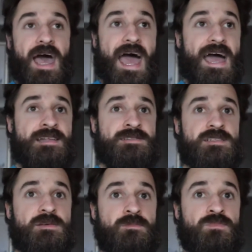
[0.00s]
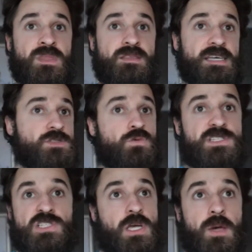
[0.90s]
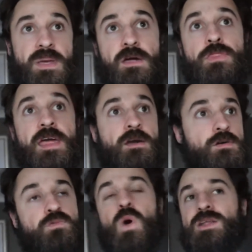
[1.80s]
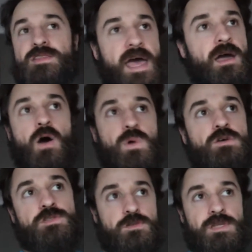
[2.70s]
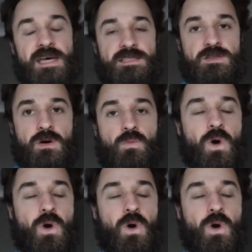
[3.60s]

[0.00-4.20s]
and it's always just going to be a thing of one day I will do this.